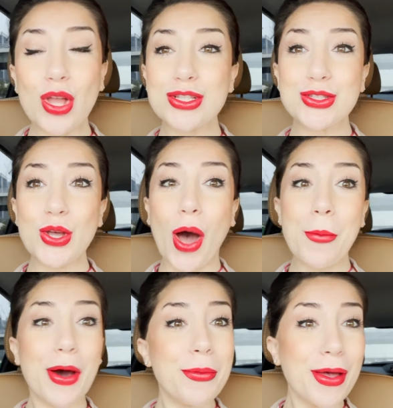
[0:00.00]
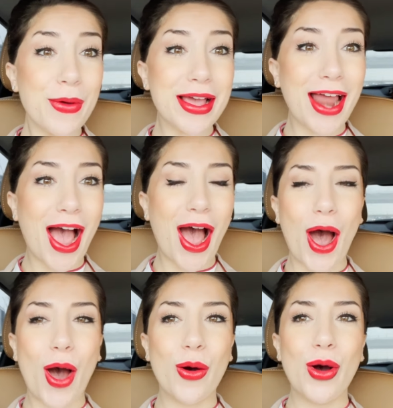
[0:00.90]
So I'm on my way
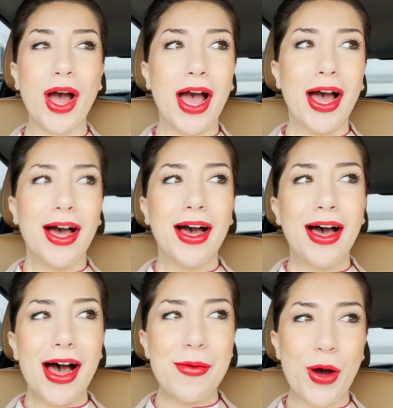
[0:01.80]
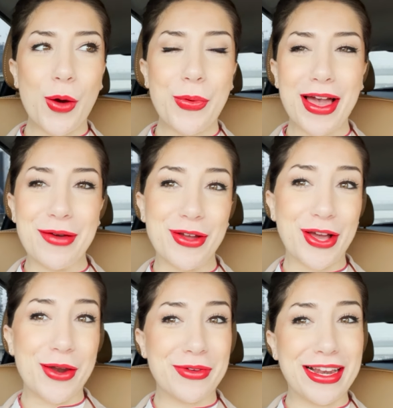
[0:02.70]
now. I'm hoping I'm not
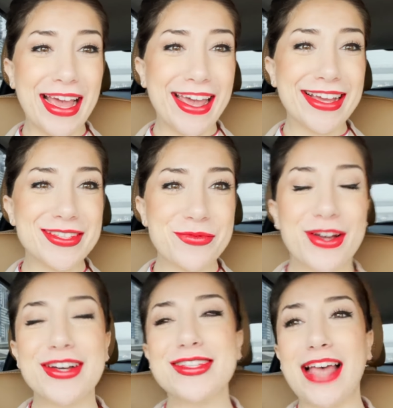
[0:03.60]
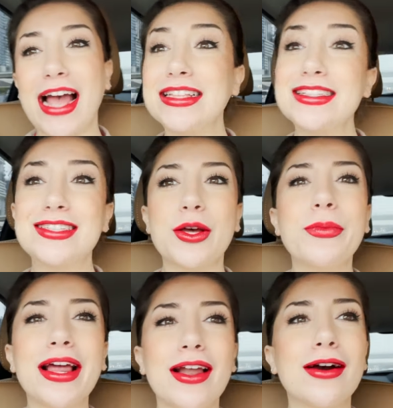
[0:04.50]
gonna be late because I did so
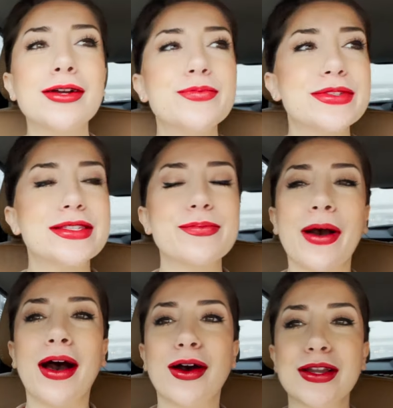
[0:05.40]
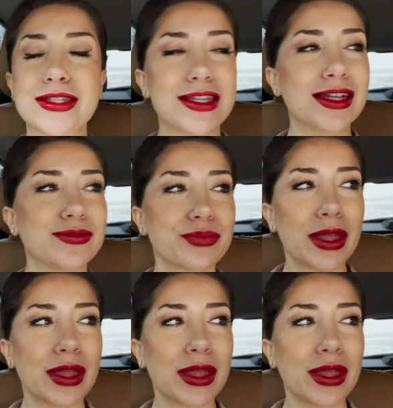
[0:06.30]
many alarms, but honestly